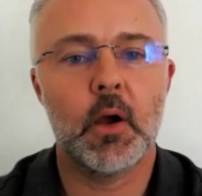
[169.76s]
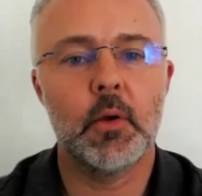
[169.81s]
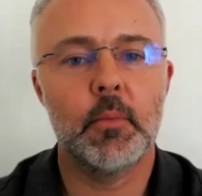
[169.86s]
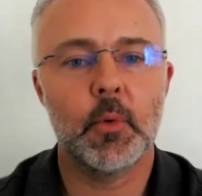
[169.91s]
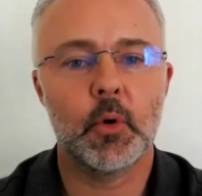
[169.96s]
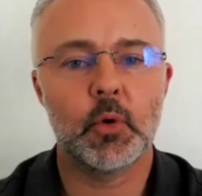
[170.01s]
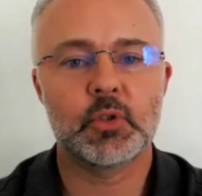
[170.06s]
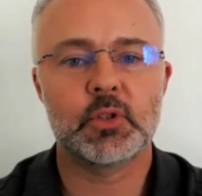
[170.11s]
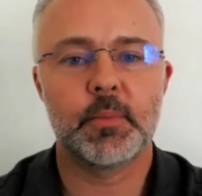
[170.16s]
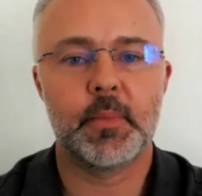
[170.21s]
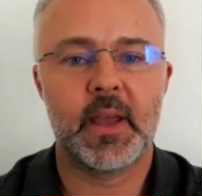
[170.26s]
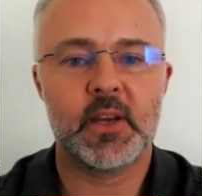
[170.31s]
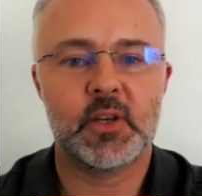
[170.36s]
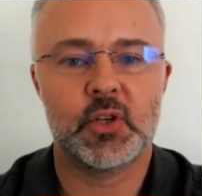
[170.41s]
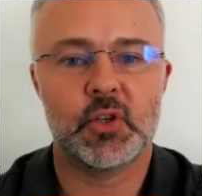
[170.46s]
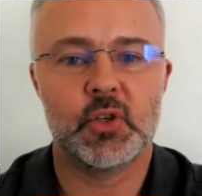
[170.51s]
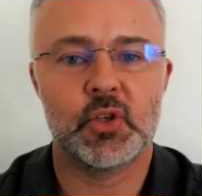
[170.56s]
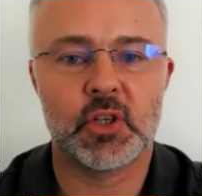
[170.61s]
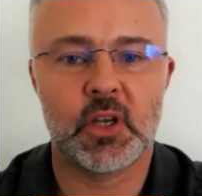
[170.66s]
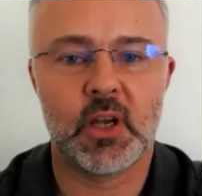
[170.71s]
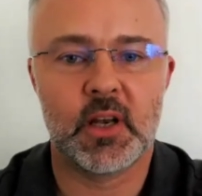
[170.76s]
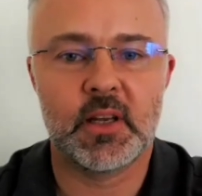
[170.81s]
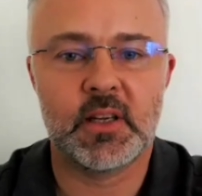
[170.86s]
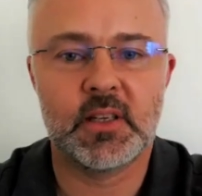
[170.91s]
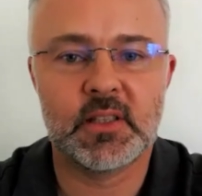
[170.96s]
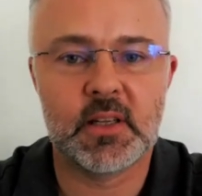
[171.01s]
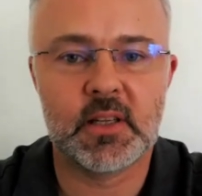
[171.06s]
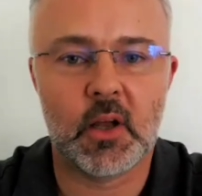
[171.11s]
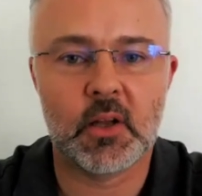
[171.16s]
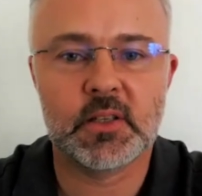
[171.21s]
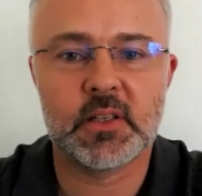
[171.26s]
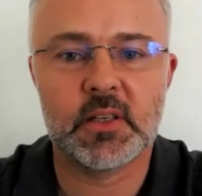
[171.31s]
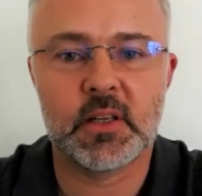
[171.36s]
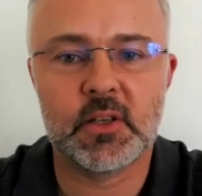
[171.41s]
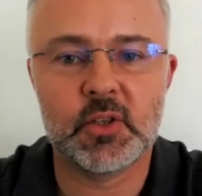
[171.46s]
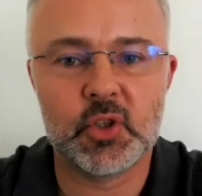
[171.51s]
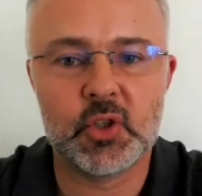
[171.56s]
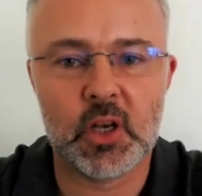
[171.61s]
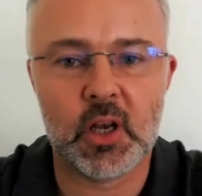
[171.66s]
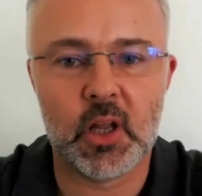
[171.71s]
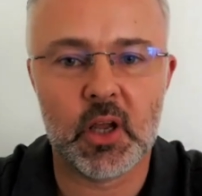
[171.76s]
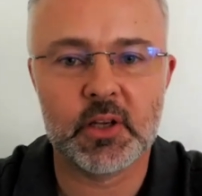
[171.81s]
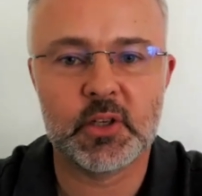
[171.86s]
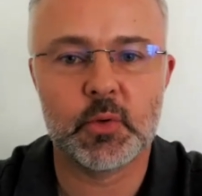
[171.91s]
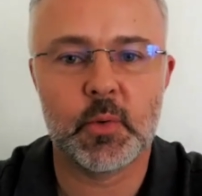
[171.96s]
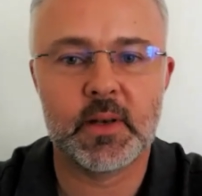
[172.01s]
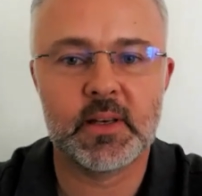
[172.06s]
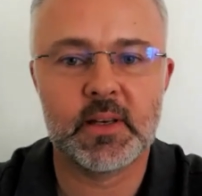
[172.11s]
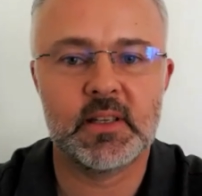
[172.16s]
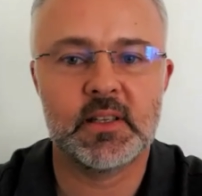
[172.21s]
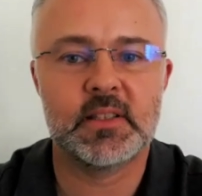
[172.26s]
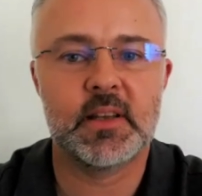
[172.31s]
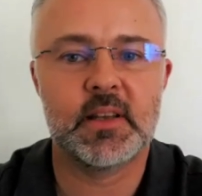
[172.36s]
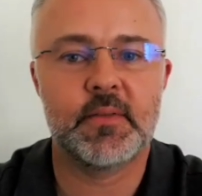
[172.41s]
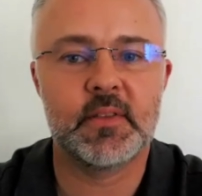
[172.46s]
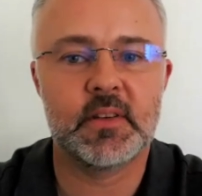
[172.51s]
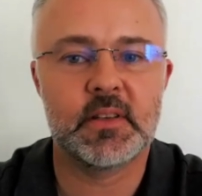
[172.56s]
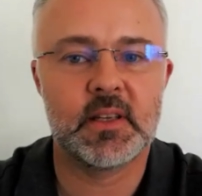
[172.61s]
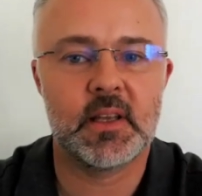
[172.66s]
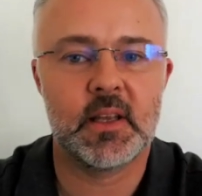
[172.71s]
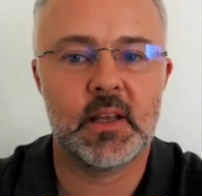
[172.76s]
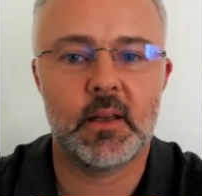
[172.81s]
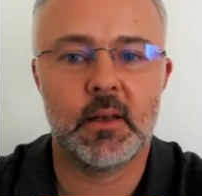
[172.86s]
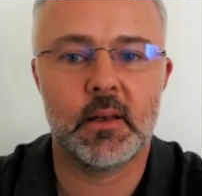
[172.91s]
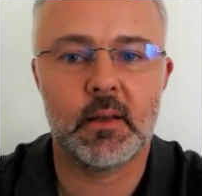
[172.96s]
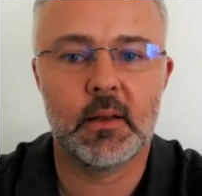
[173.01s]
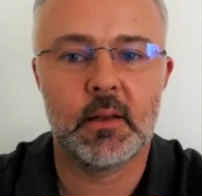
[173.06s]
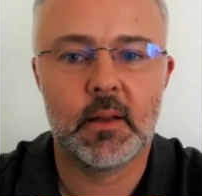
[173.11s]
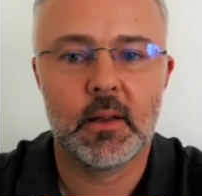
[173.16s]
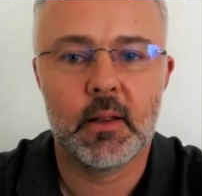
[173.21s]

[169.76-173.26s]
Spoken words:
home automation journey started in July 2017